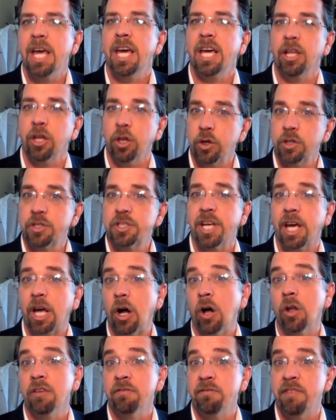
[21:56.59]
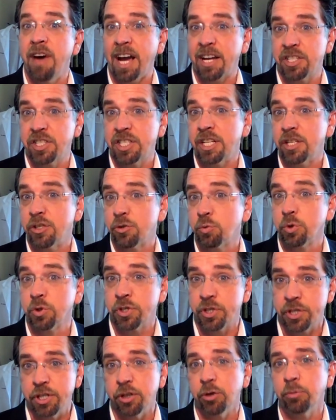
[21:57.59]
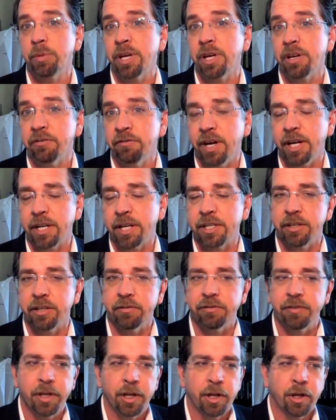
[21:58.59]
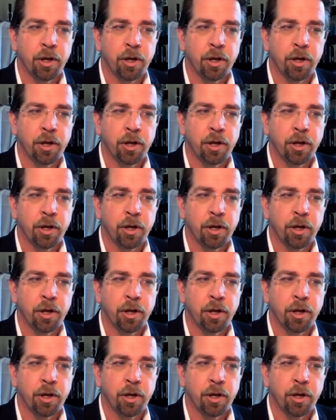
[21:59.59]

it looks like all the vaccines will still be effective.